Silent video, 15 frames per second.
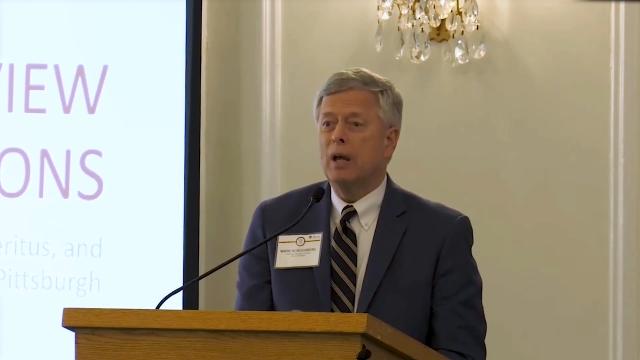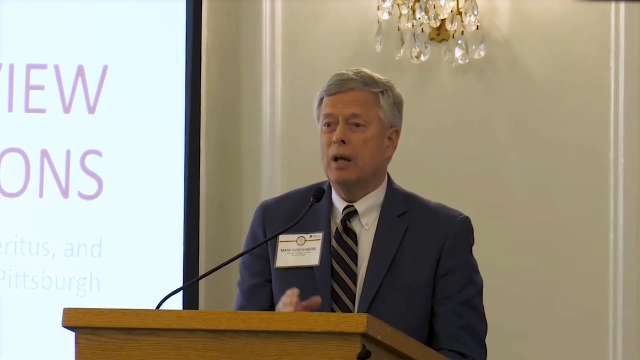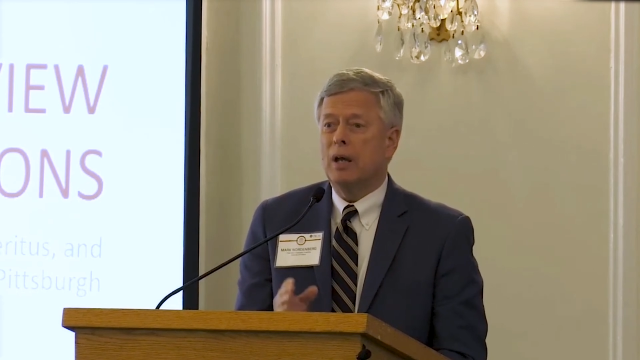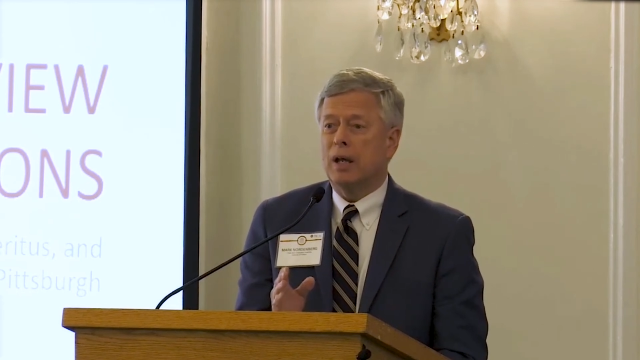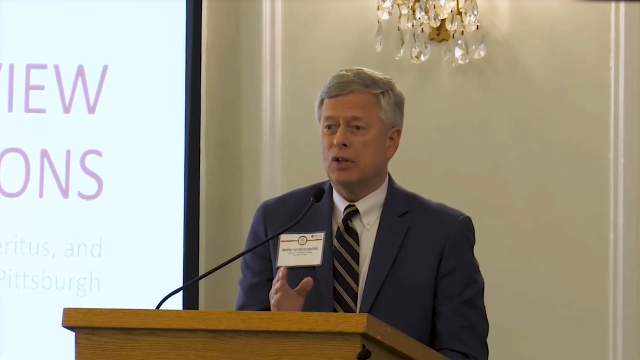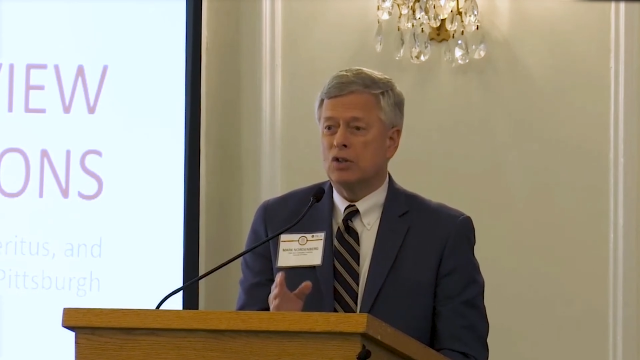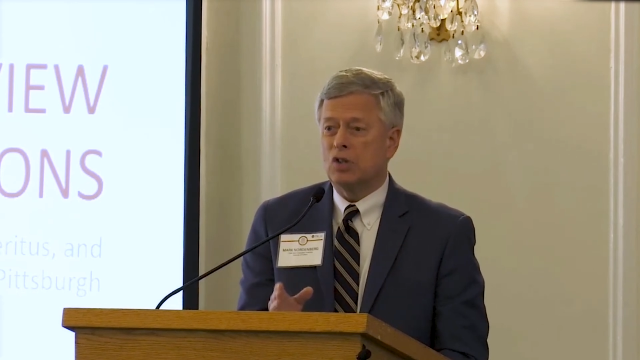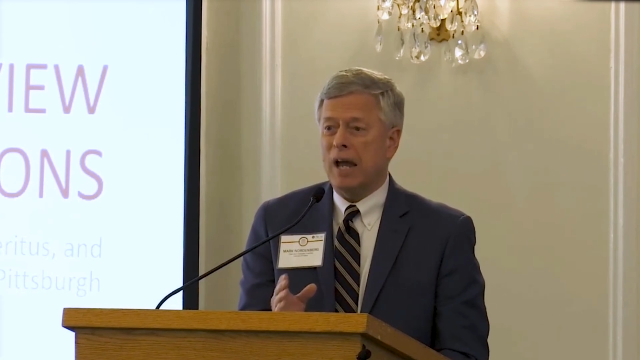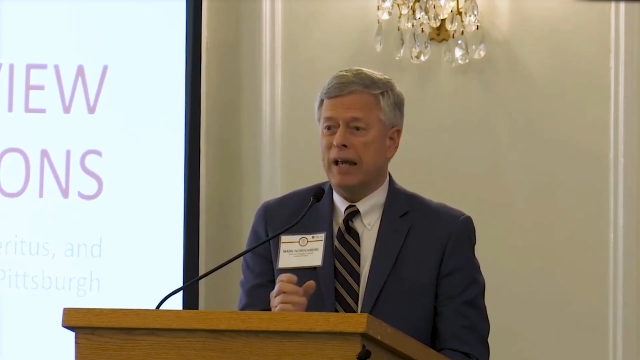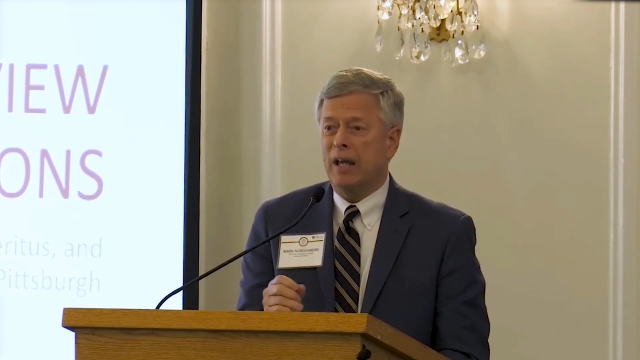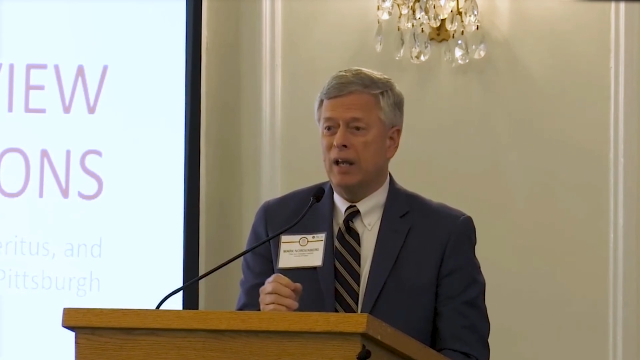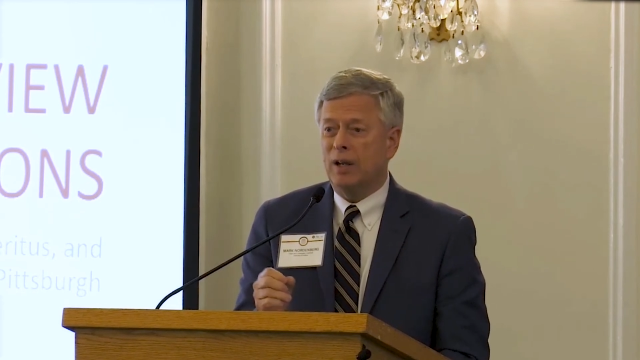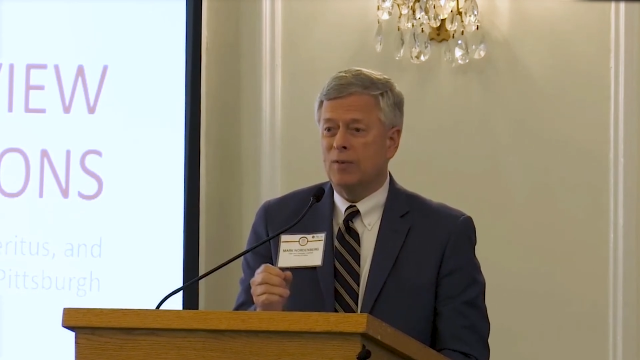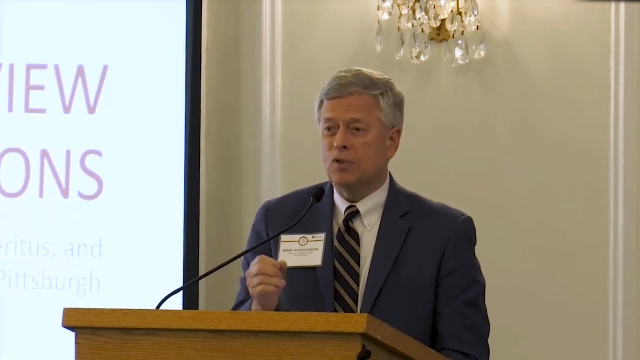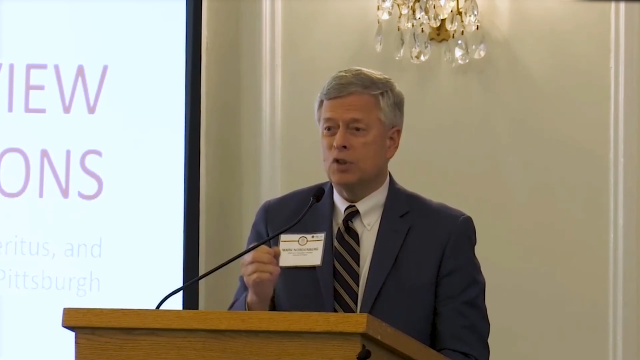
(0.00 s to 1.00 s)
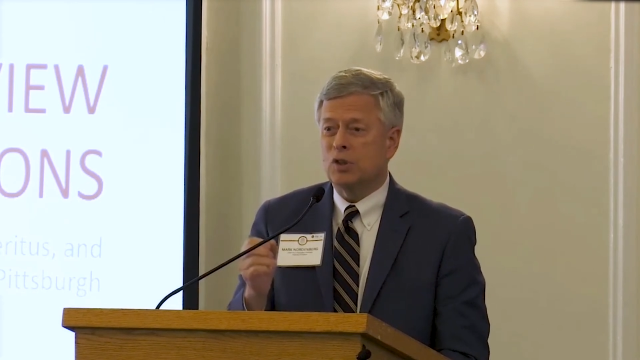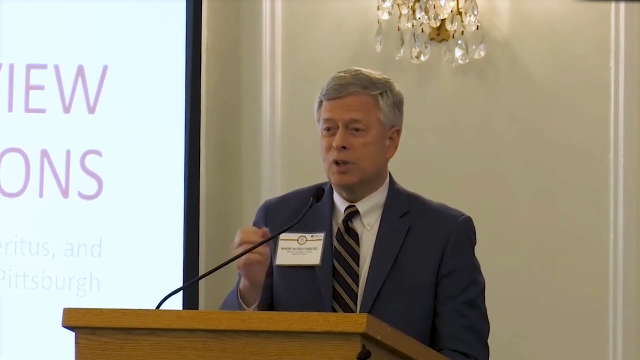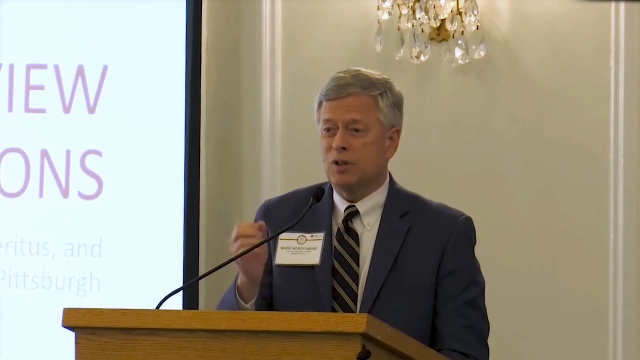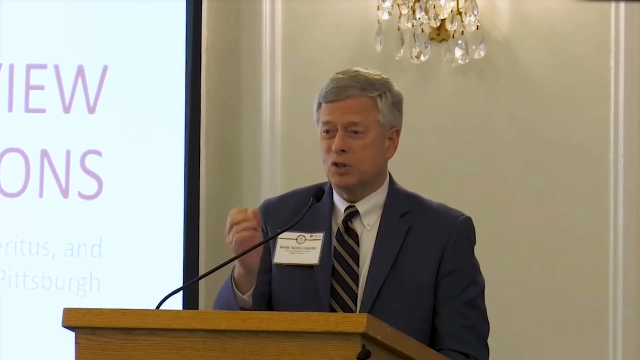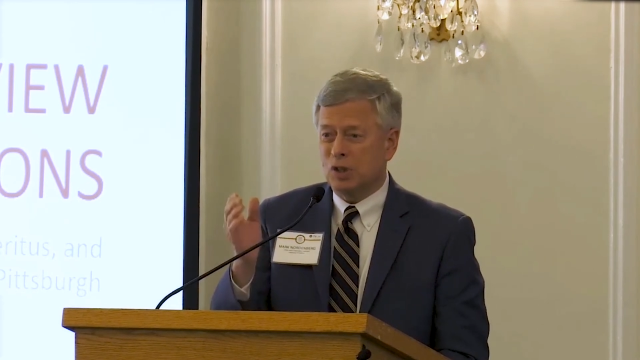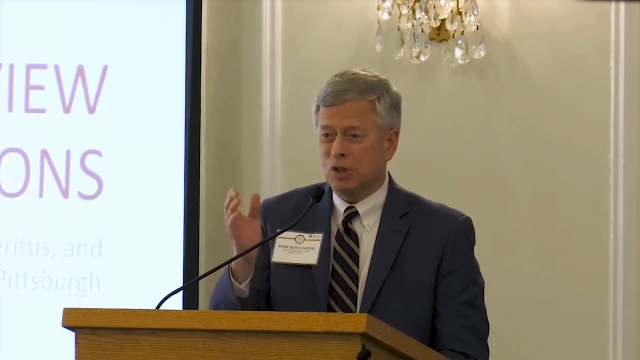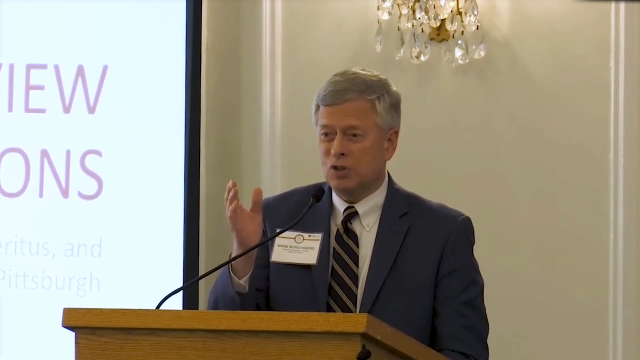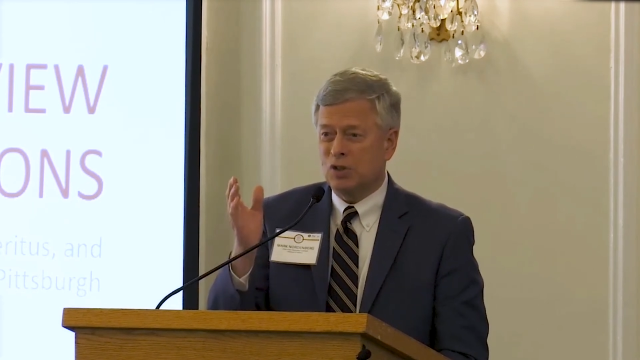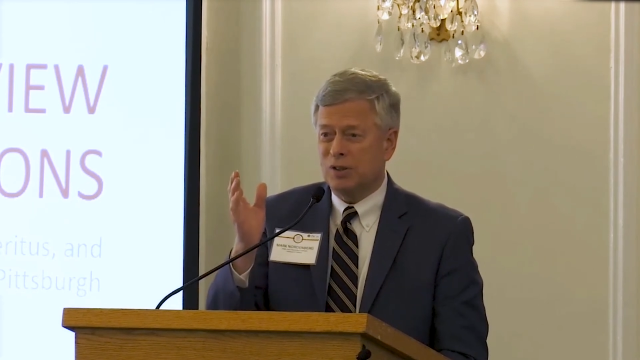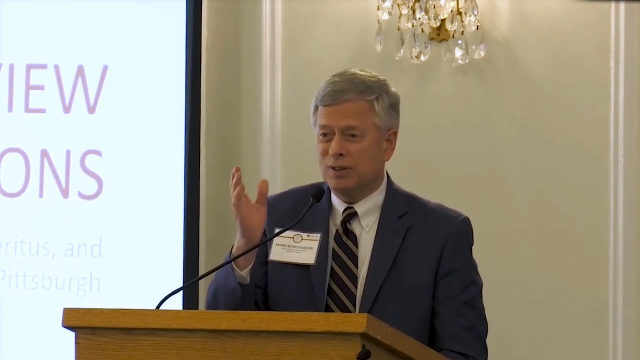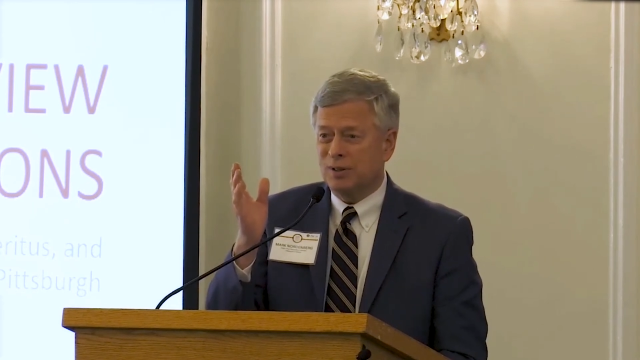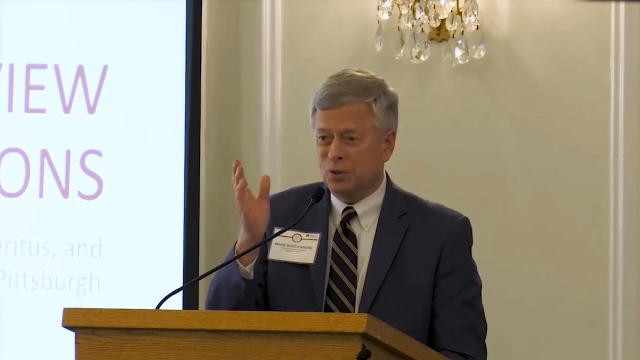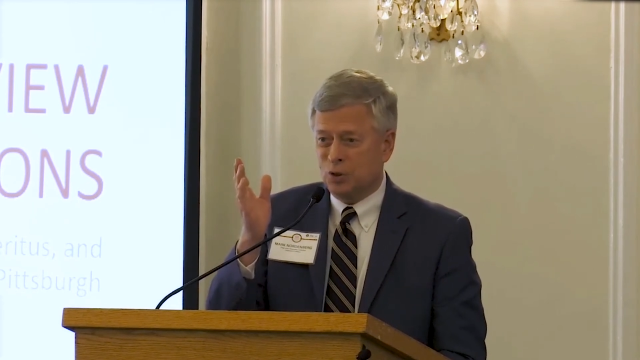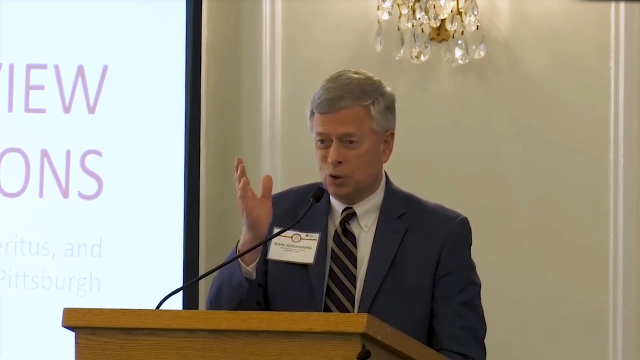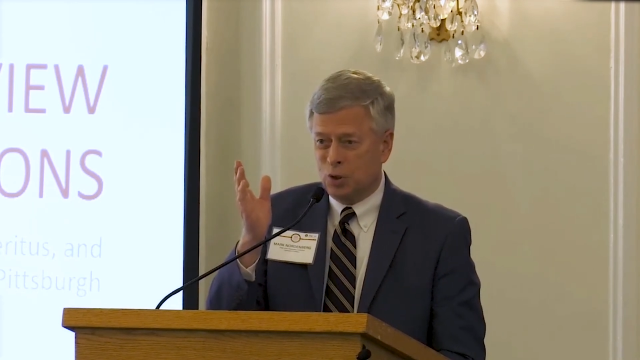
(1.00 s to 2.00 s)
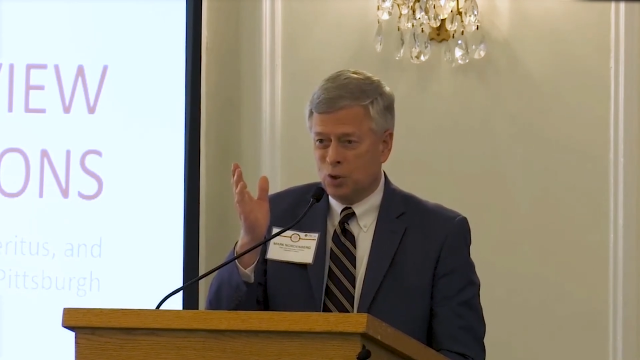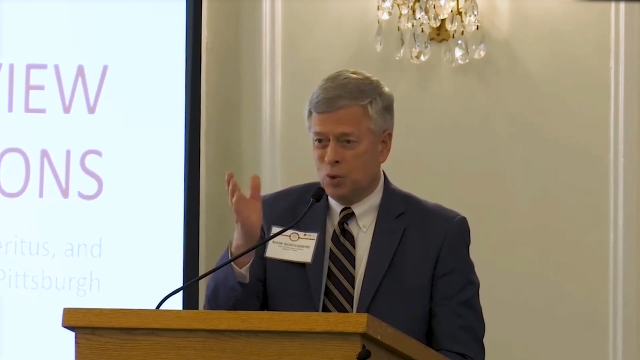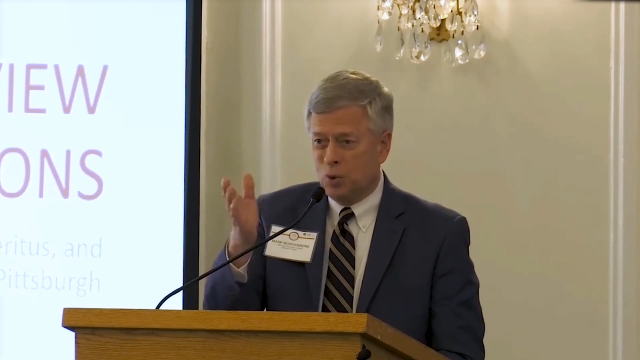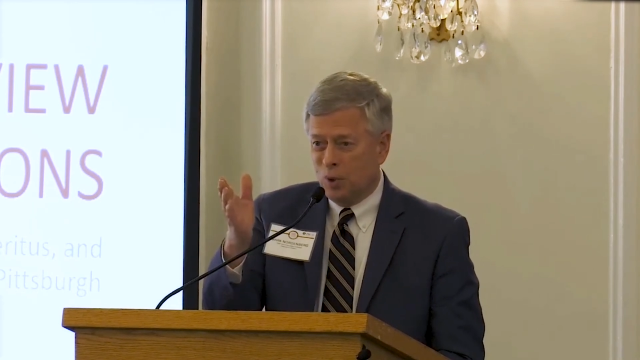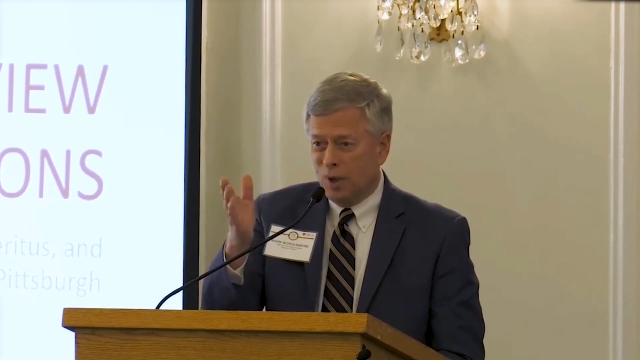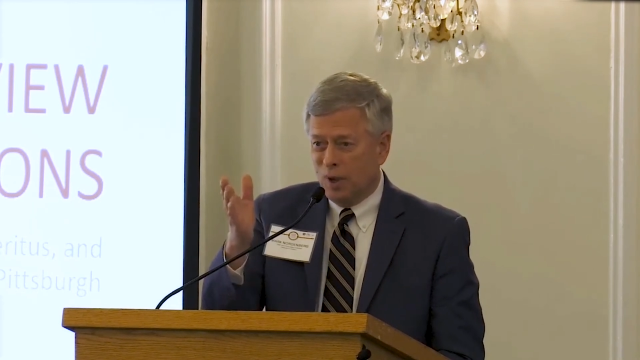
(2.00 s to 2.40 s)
executive assistant to